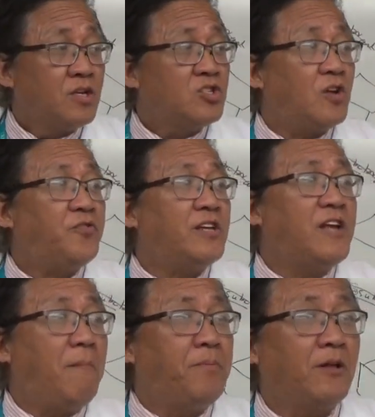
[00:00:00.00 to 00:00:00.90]
So for
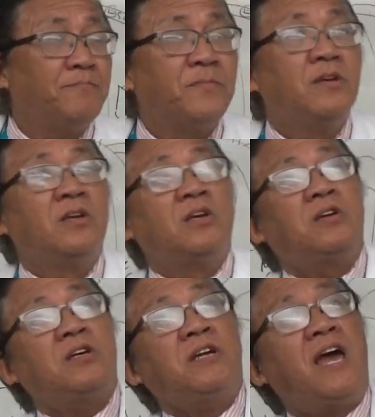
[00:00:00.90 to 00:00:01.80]
example,
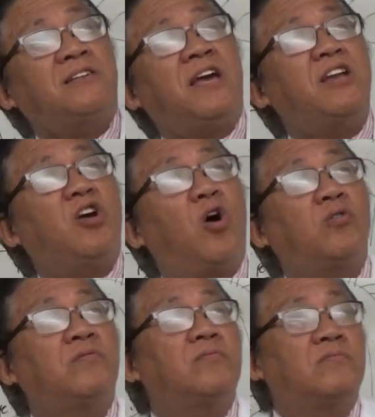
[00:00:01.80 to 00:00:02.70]
SA
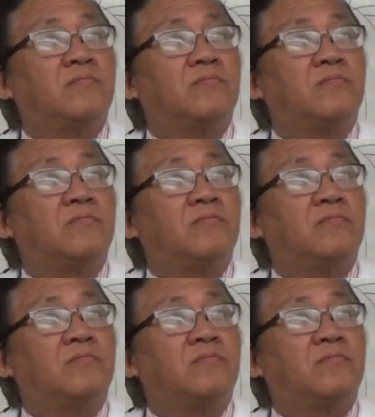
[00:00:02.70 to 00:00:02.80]
node